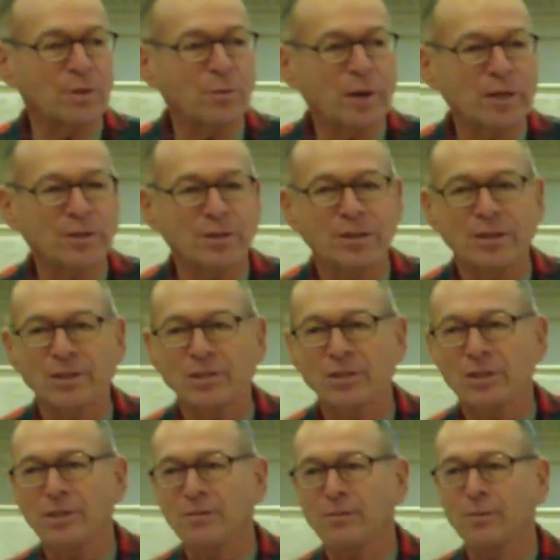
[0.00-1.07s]
Washington
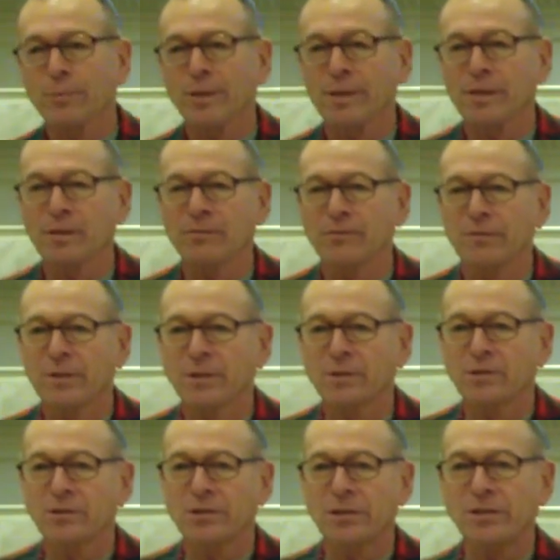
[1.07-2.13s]
DC for a meeting of uh,
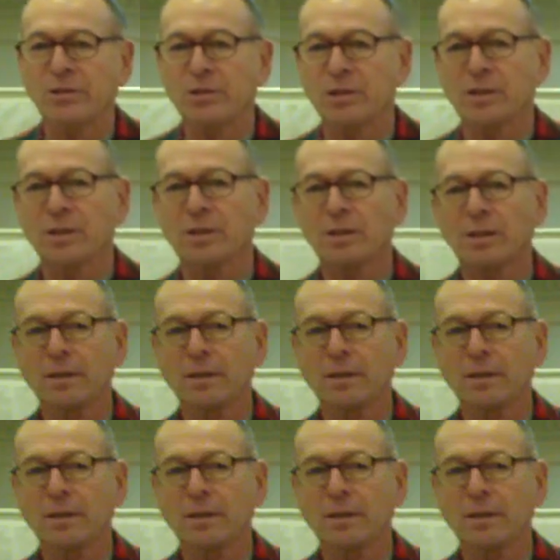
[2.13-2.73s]
JINSA.